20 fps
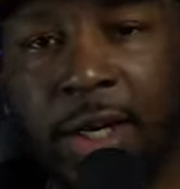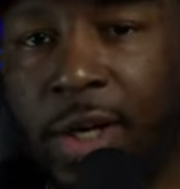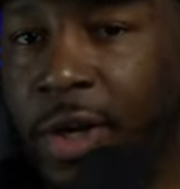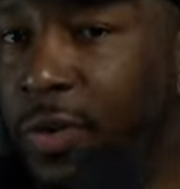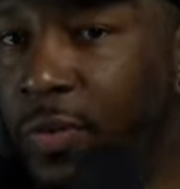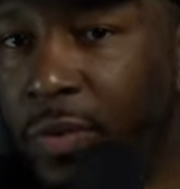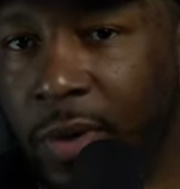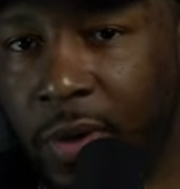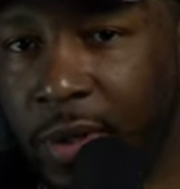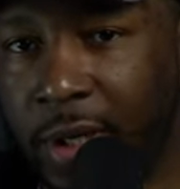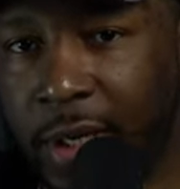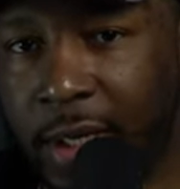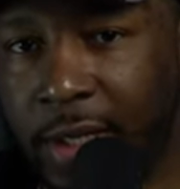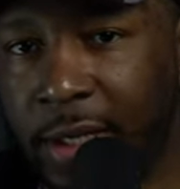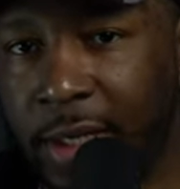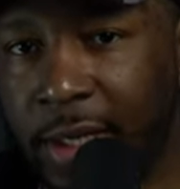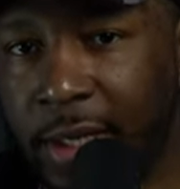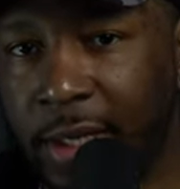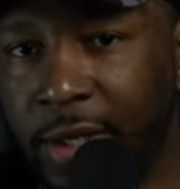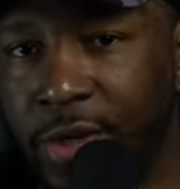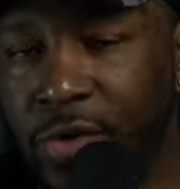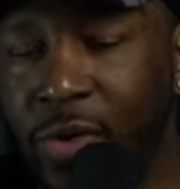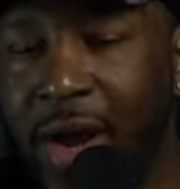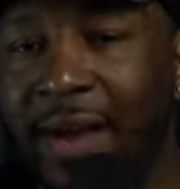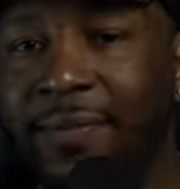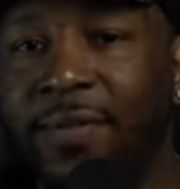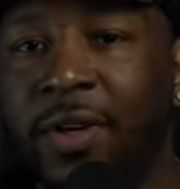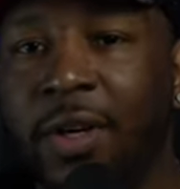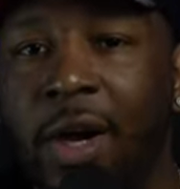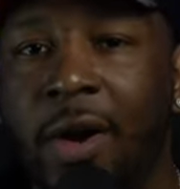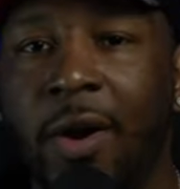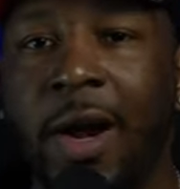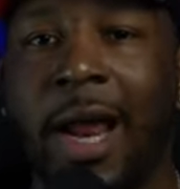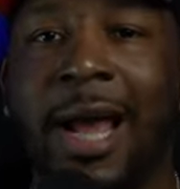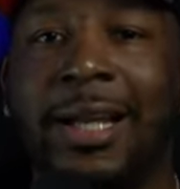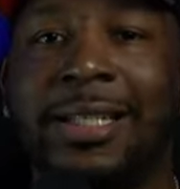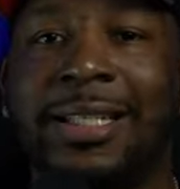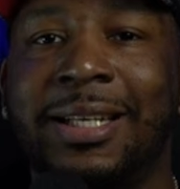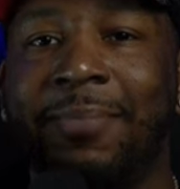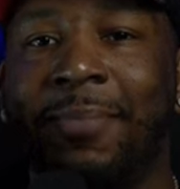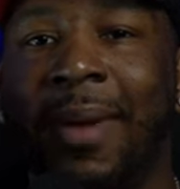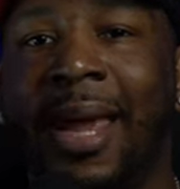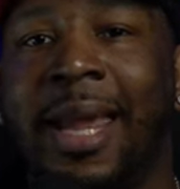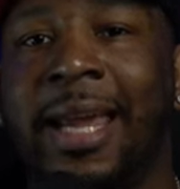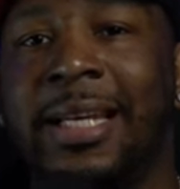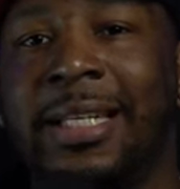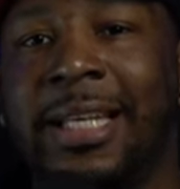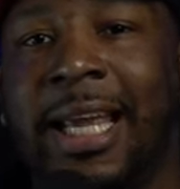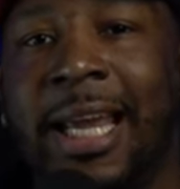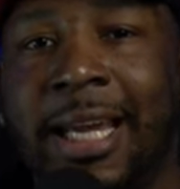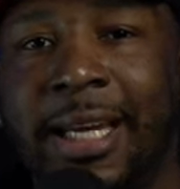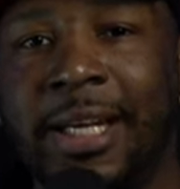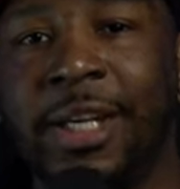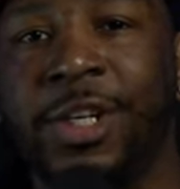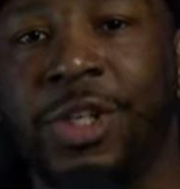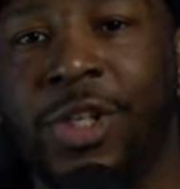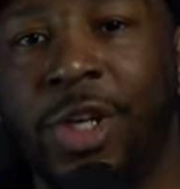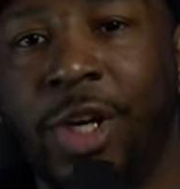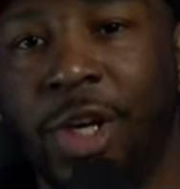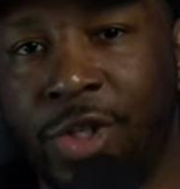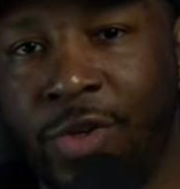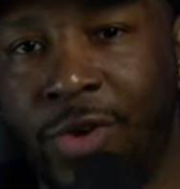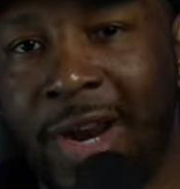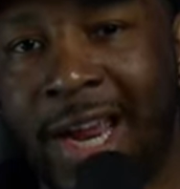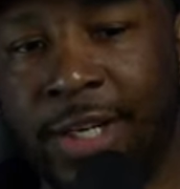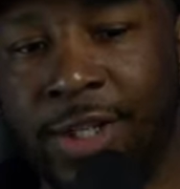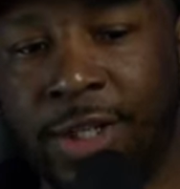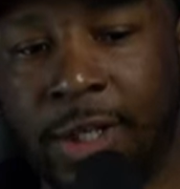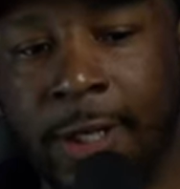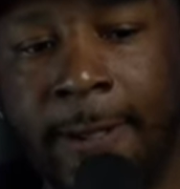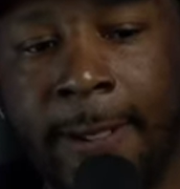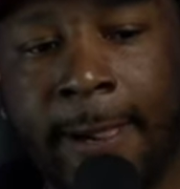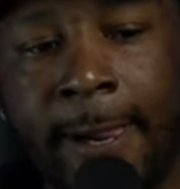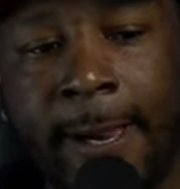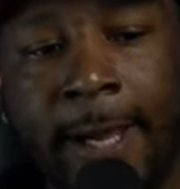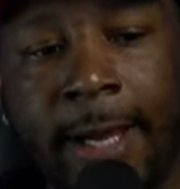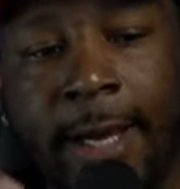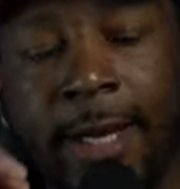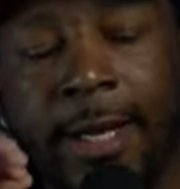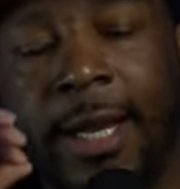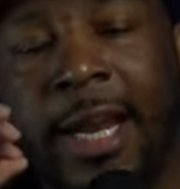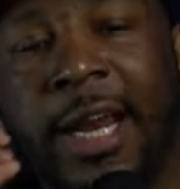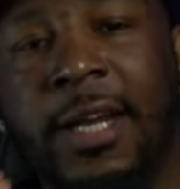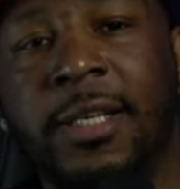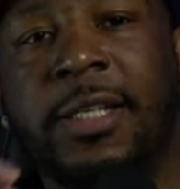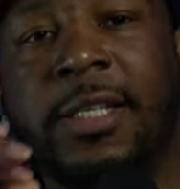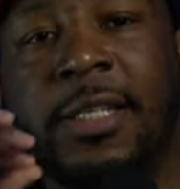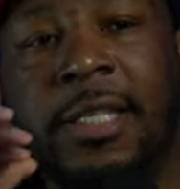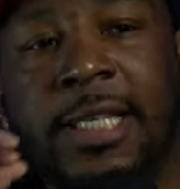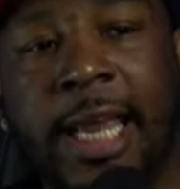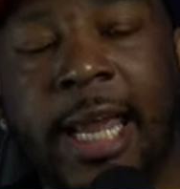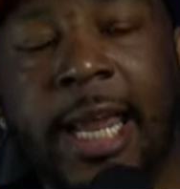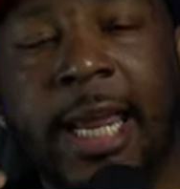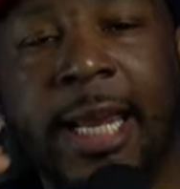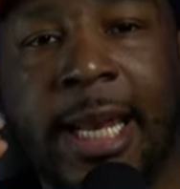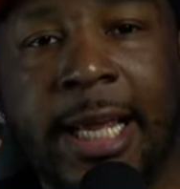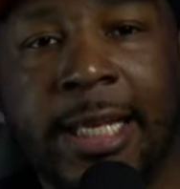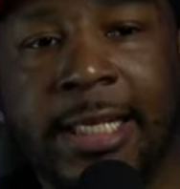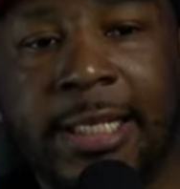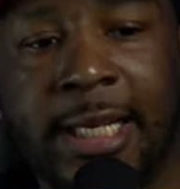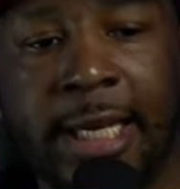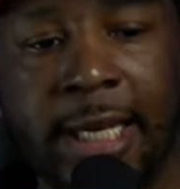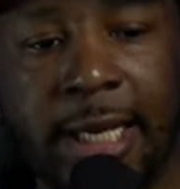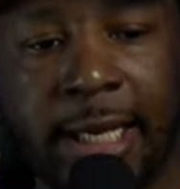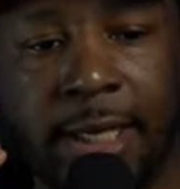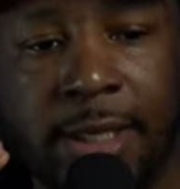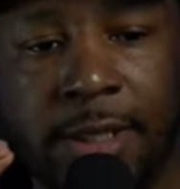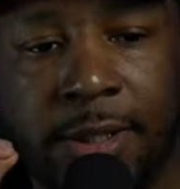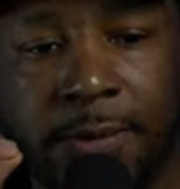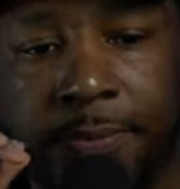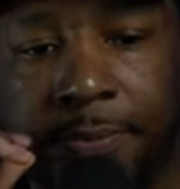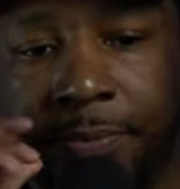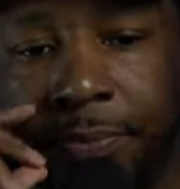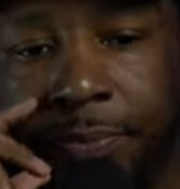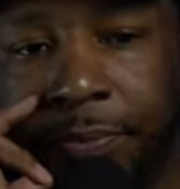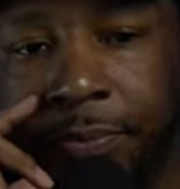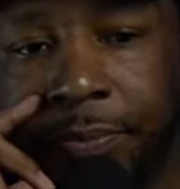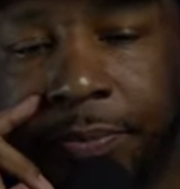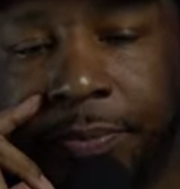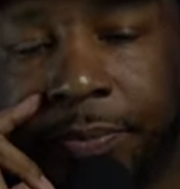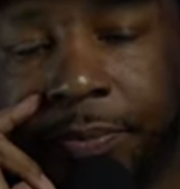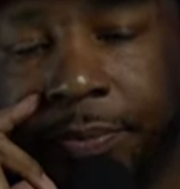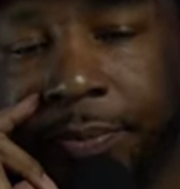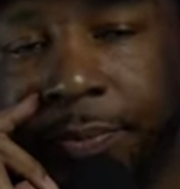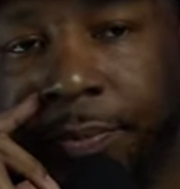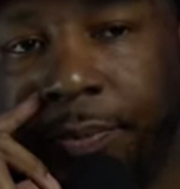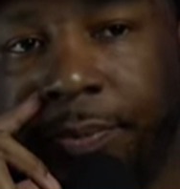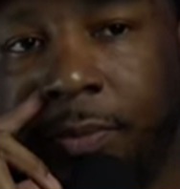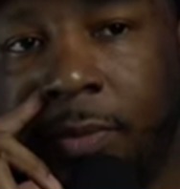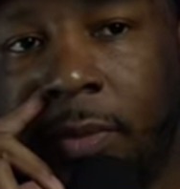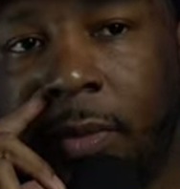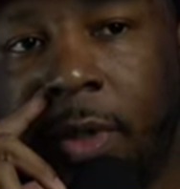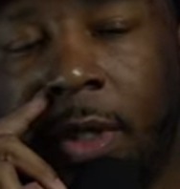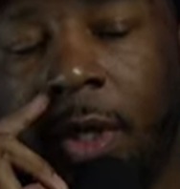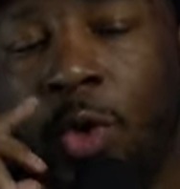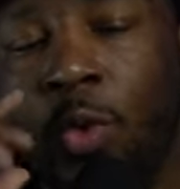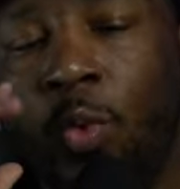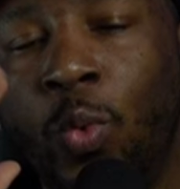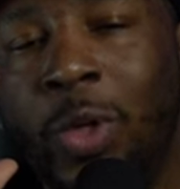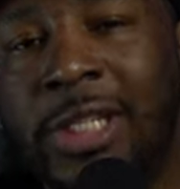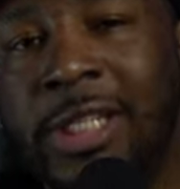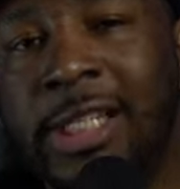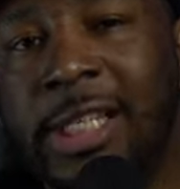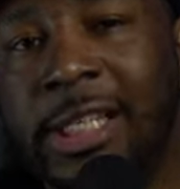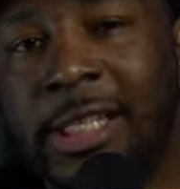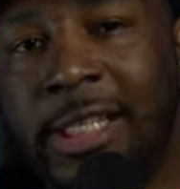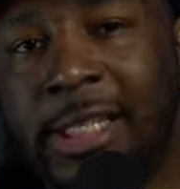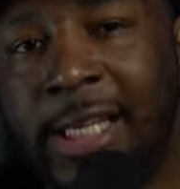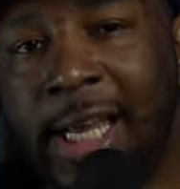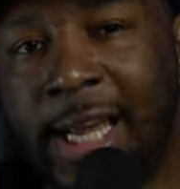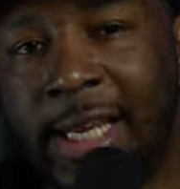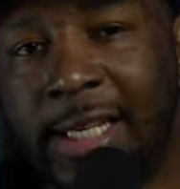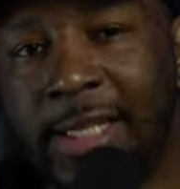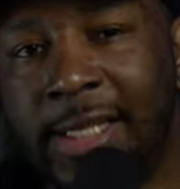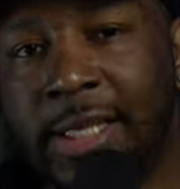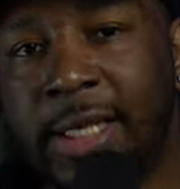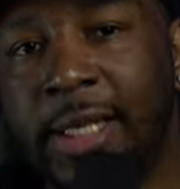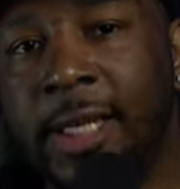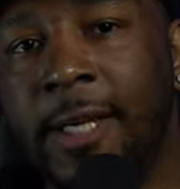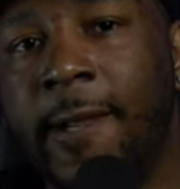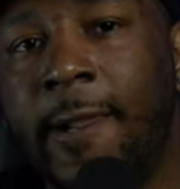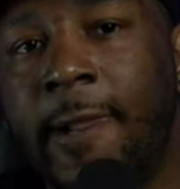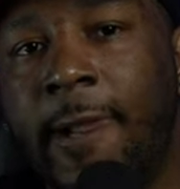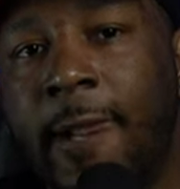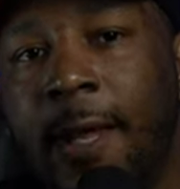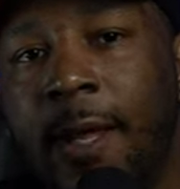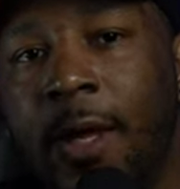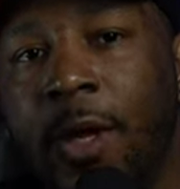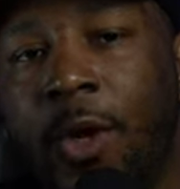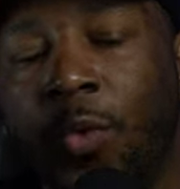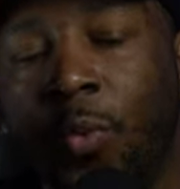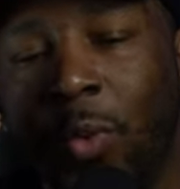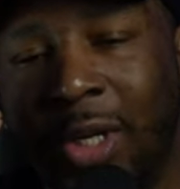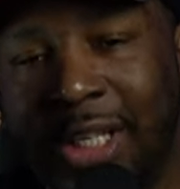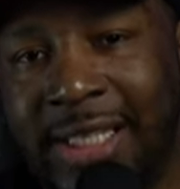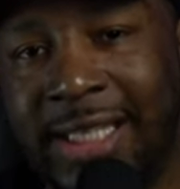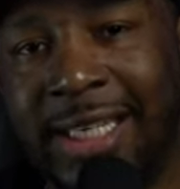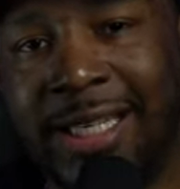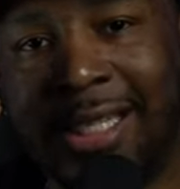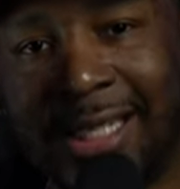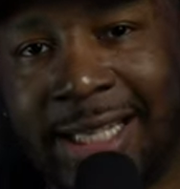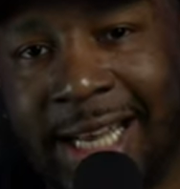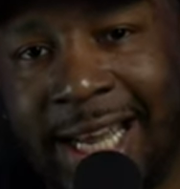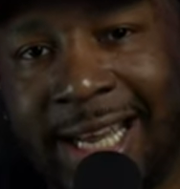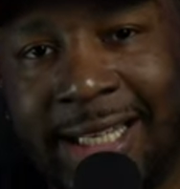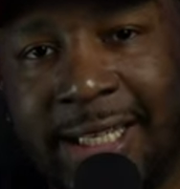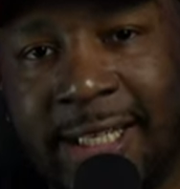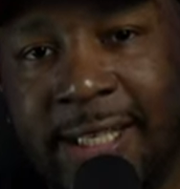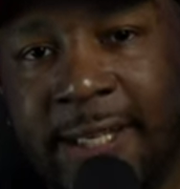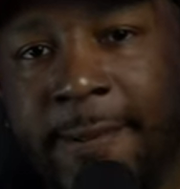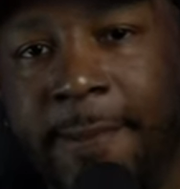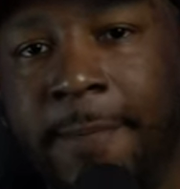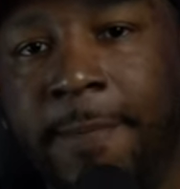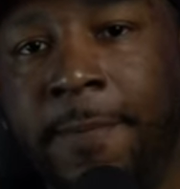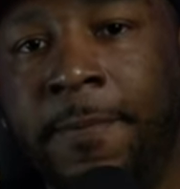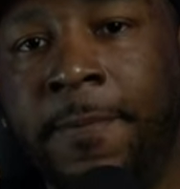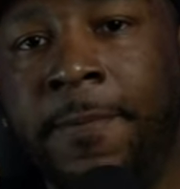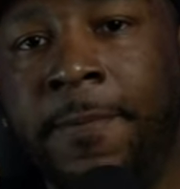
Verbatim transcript: it don't work like that you have to learn how to maintain this attraction there's a saying that says with success with success,